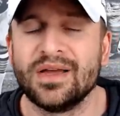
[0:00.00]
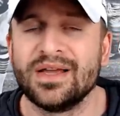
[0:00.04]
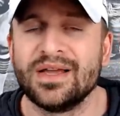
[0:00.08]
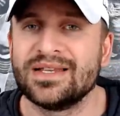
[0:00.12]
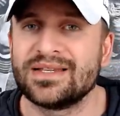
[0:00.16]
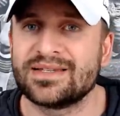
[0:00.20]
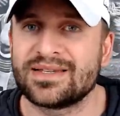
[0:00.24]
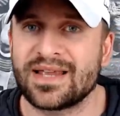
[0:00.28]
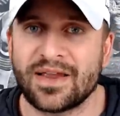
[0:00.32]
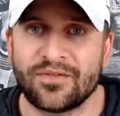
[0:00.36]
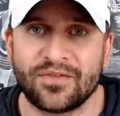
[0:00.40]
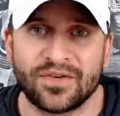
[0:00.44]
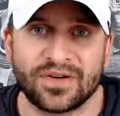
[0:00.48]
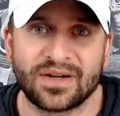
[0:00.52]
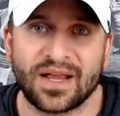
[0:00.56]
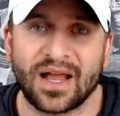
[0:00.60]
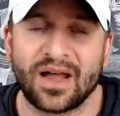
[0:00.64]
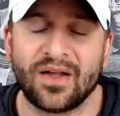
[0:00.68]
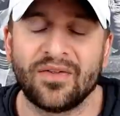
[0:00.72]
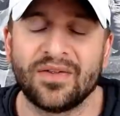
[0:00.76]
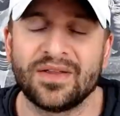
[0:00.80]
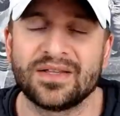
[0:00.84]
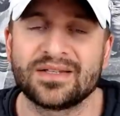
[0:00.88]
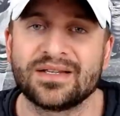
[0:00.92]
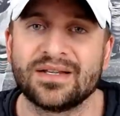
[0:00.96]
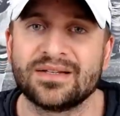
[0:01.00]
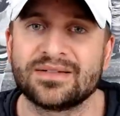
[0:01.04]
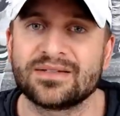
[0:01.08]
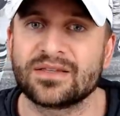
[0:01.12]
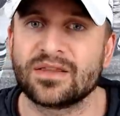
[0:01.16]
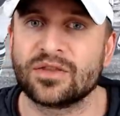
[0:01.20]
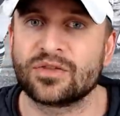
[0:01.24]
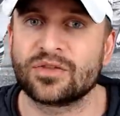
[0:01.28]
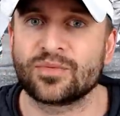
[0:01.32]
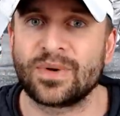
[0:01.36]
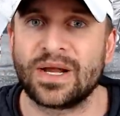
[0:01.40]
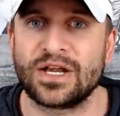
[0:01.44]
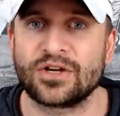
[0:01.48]
Zaven Collins hits the
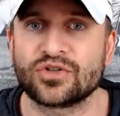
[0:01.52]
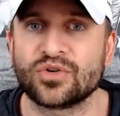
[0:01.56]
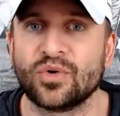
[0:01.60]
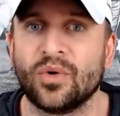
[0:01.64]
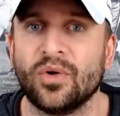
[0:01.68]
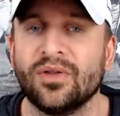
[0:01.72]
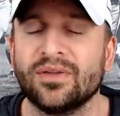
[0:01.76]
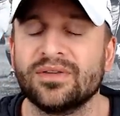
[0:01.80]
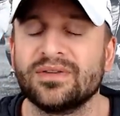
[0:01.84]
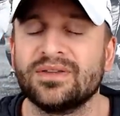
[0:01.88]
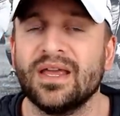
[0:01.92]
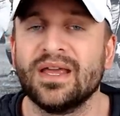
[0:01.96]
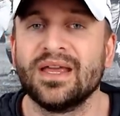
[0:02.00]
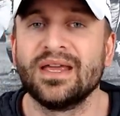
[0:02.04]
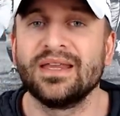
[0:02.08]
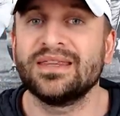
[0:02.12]
threshold.